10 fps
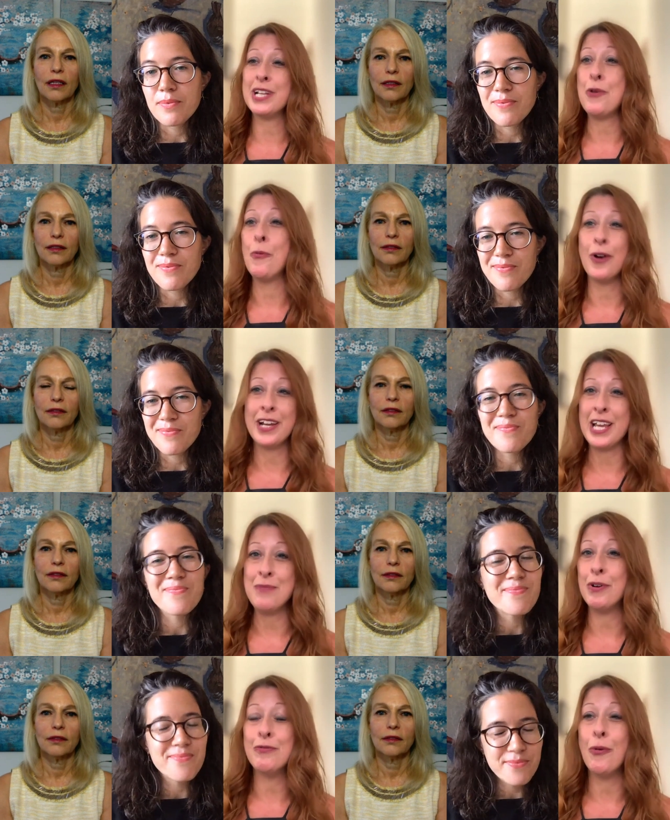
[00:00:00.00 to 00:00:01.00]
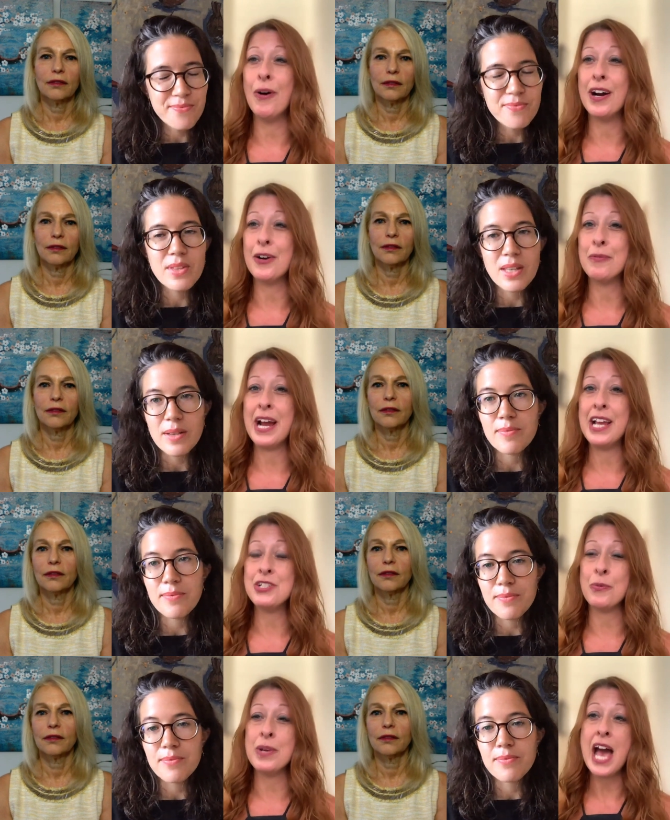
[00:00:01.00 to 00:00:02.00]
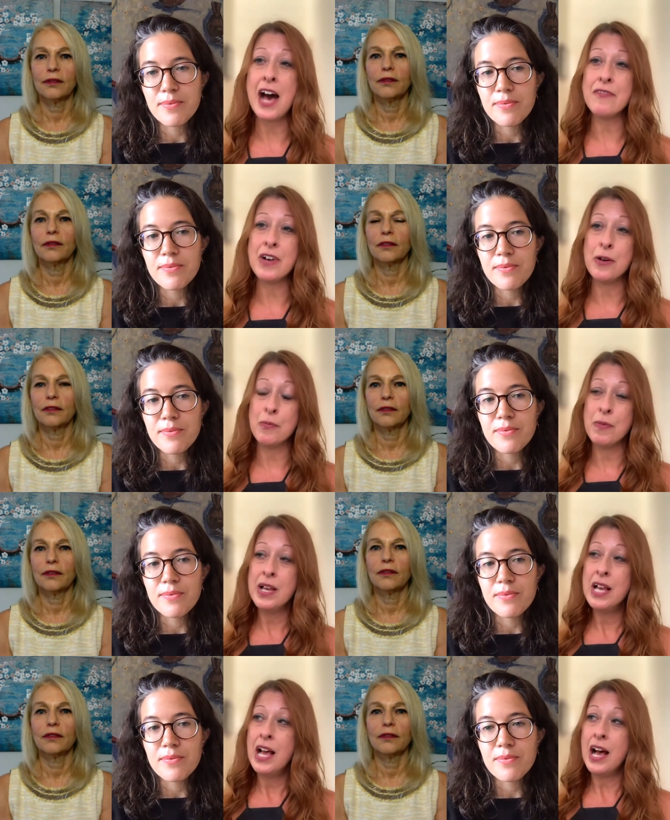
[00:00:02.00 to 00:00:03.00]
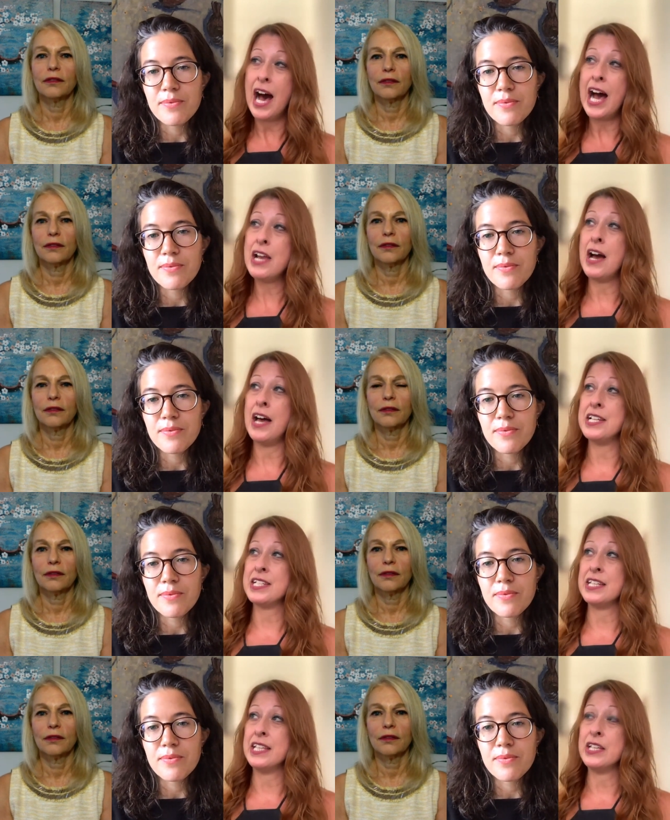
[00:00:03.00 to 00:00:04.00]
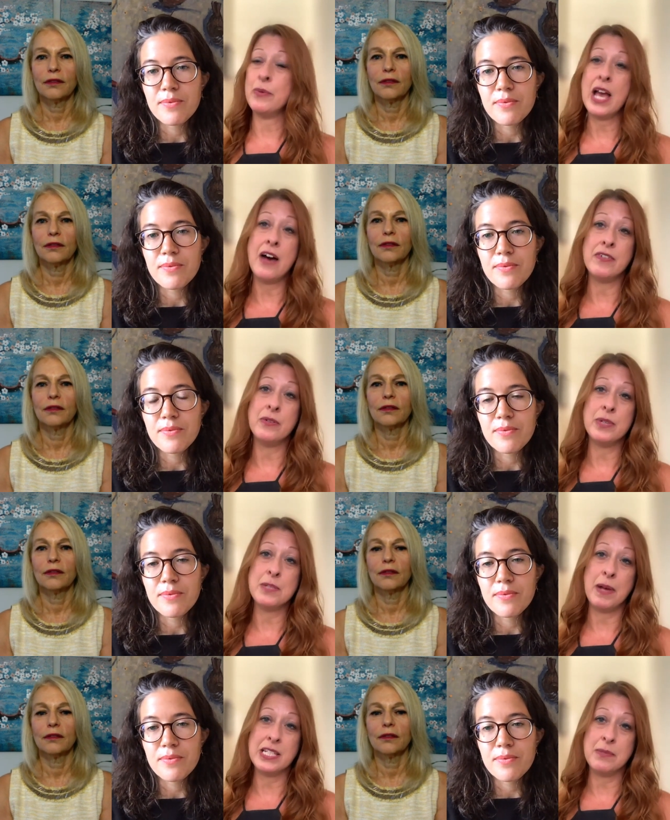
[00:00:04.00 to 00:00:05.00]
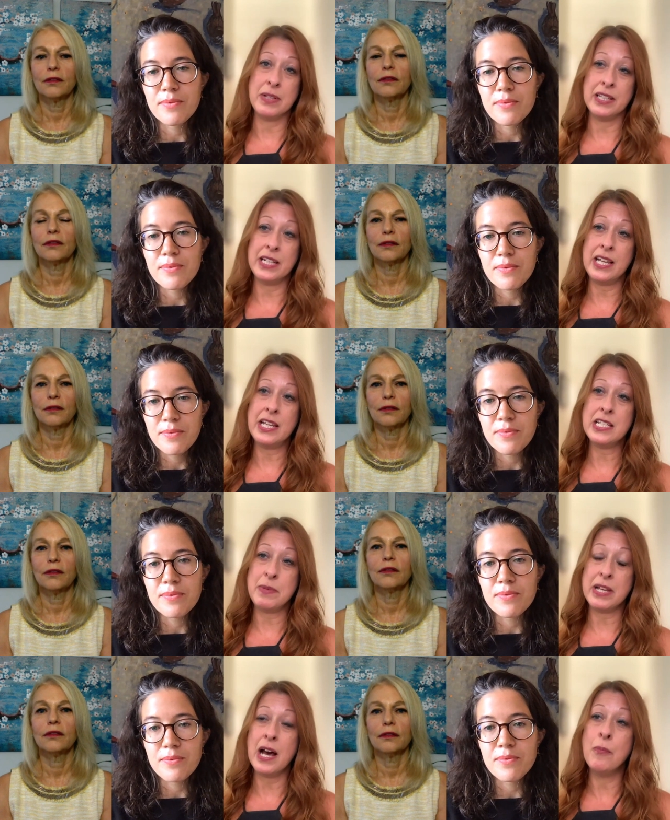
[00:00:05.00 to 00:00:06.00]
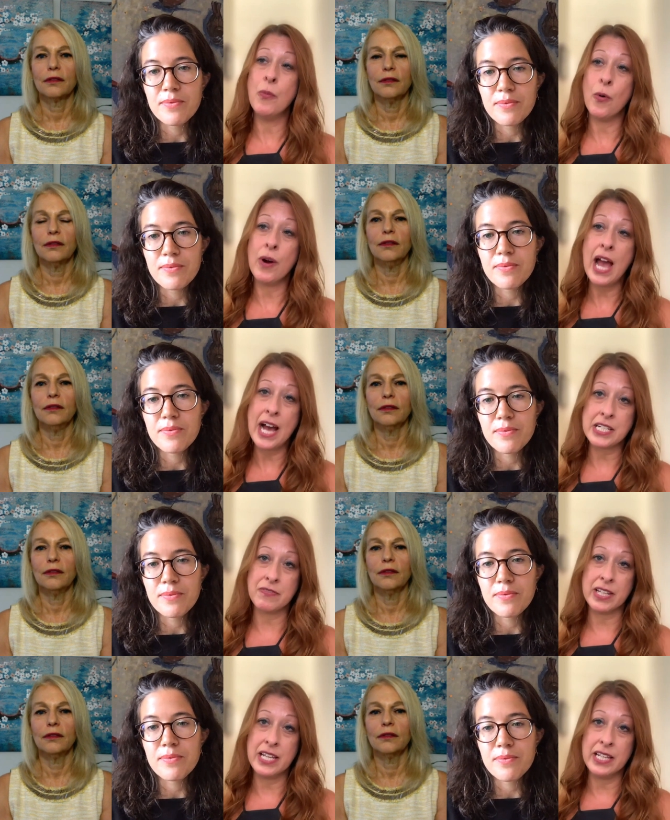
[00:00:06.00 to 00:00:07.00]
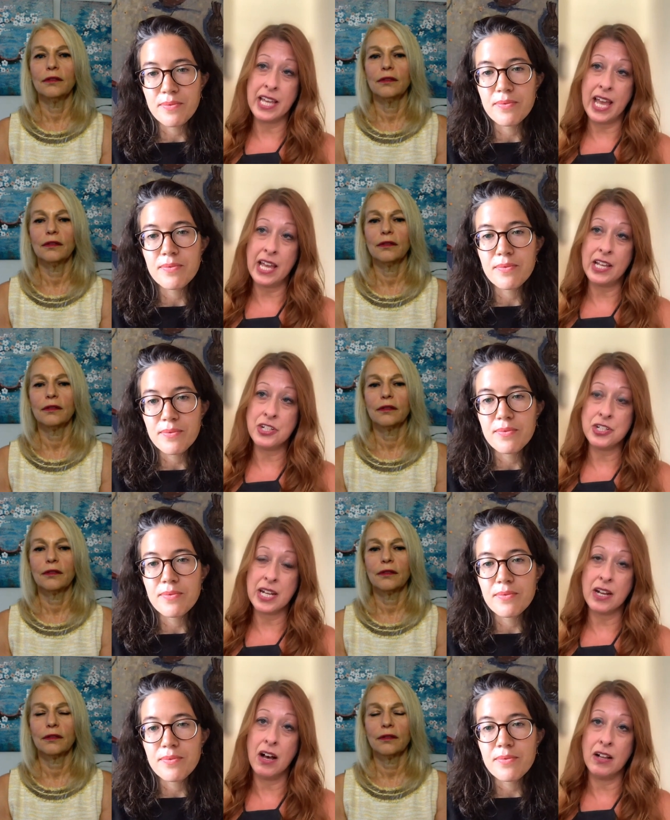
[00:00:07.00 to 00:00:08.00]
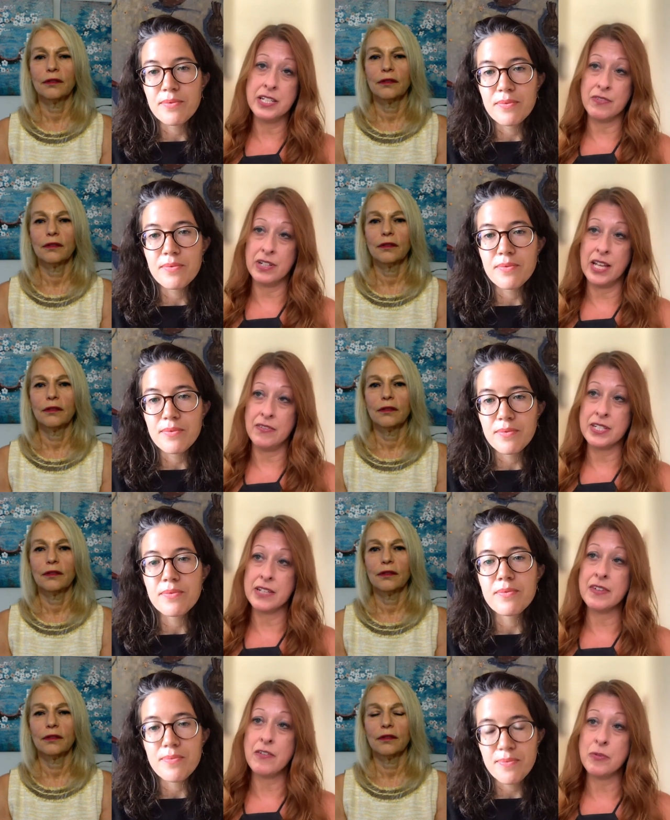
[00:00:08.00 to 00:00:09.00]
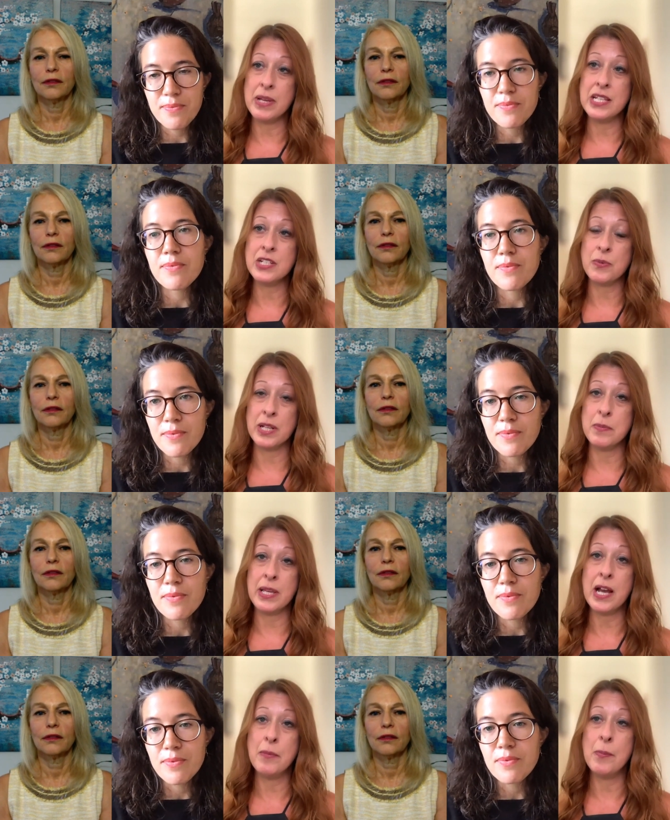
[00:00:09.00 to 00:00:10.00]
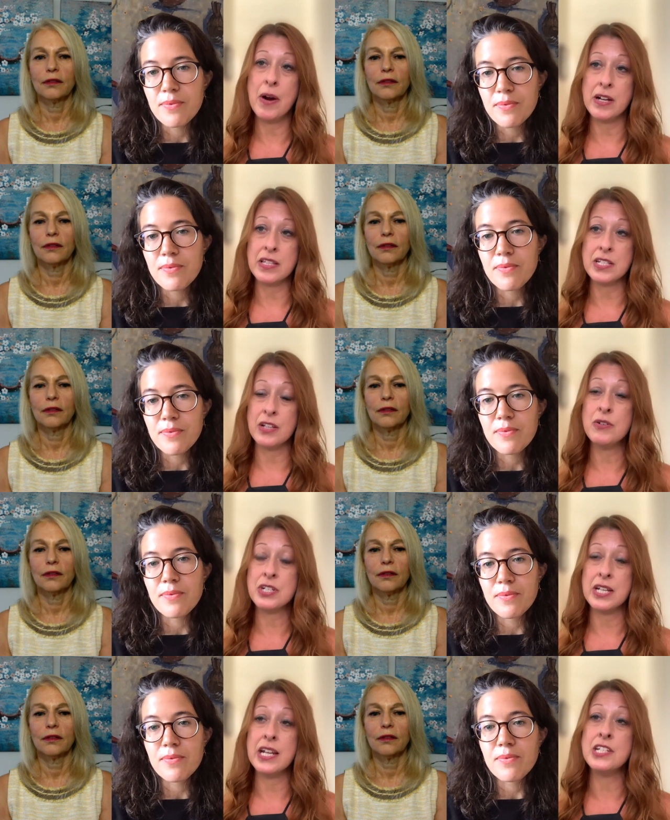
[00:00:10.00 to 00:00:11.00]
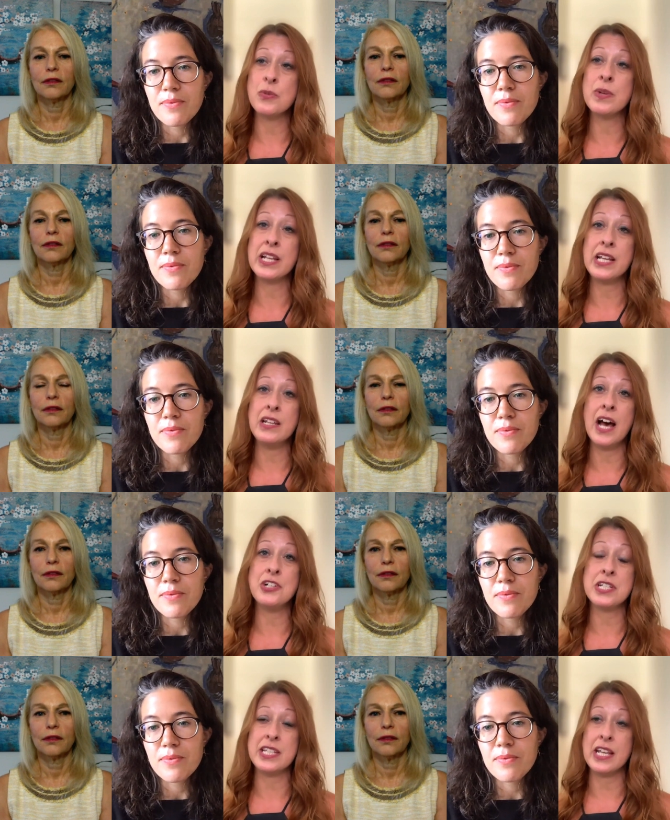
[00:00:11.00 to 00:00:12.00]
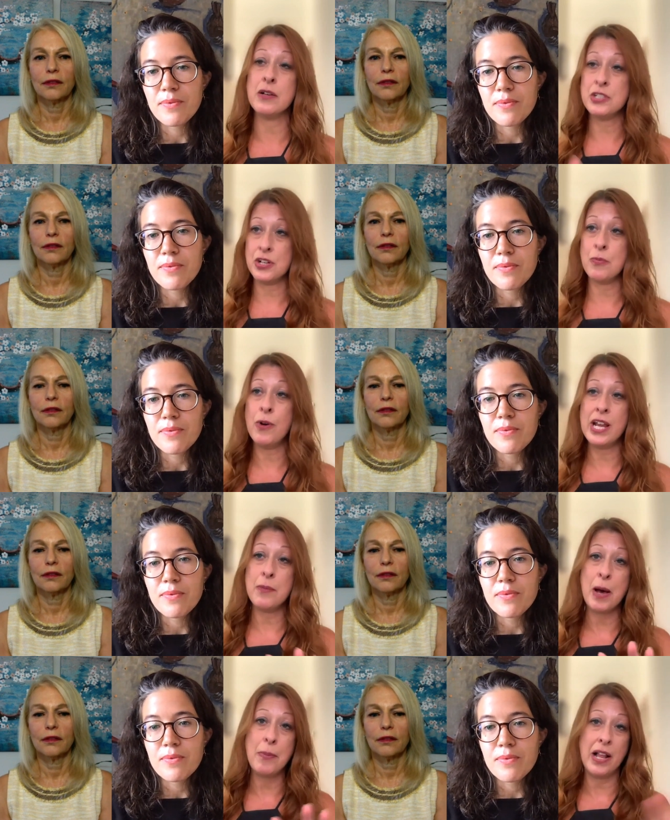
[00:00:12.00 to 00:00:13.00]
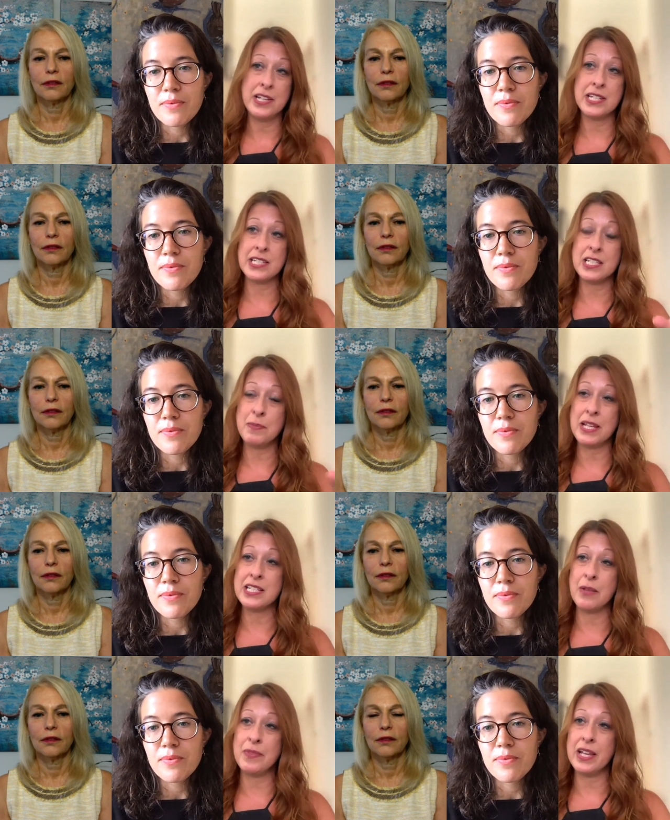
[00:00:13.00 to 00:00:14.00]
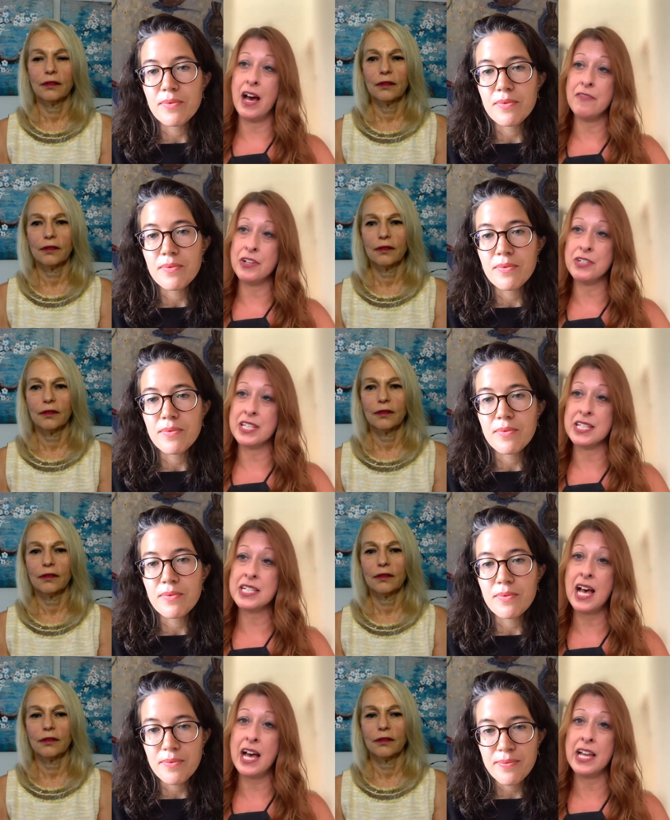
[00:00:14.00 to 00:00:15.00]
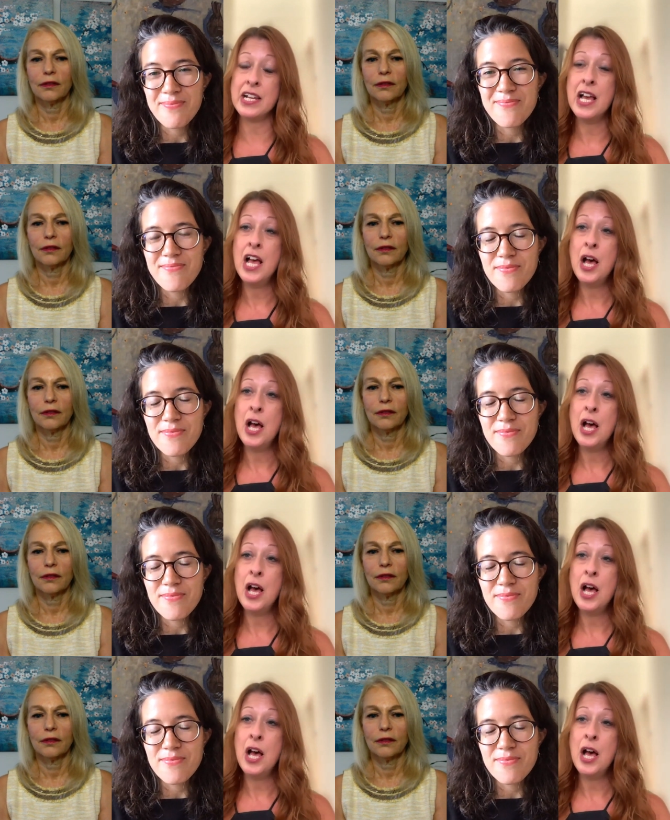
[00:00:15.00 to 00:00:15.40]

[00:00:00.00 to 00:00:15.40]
Speaker 1: really working before, right? So we have a, I honestly think that we have a responsibility to become more actively engaged at all different levels of government to really become a part of the solution and to really not just think, to your point, about politics as being something off here to the side,